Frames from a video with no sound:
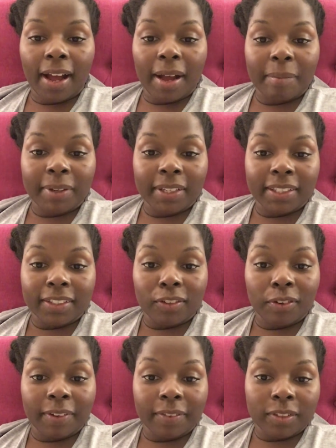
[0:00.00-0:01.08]
I'm in
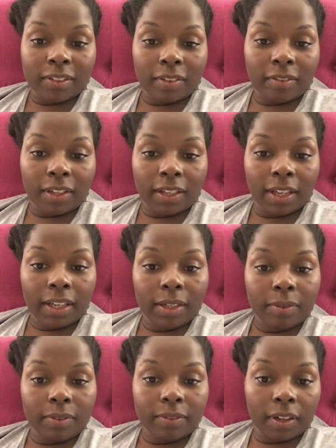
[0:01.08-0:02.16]
Greenville, South
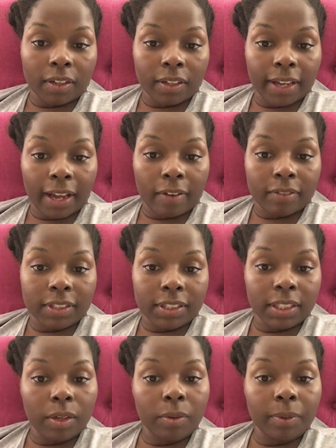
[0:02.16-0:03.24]
Carolina with Dr. Calvin
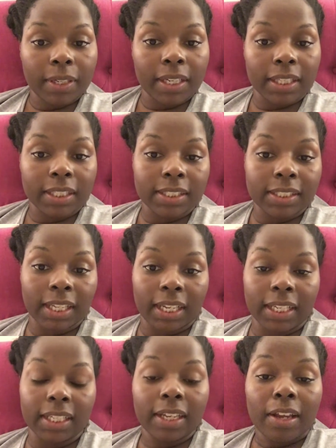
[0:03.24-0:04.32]
Selwyn at the
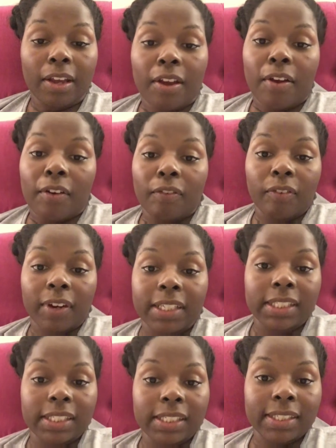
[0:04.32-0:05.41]
St.
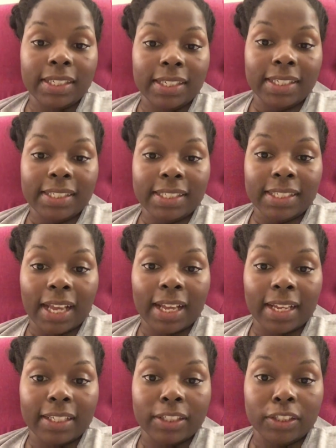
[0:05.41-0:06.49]
Francis
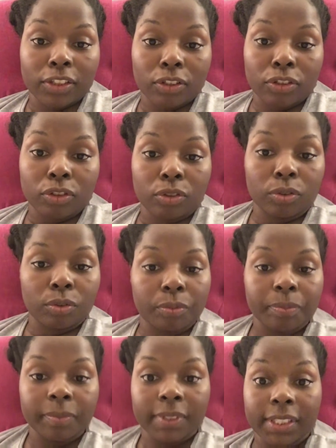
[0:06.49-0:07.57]
Eastside Surgical
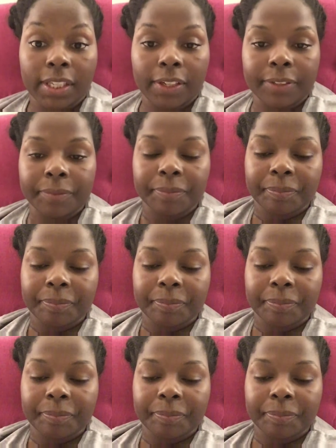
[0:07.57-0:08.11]
Center.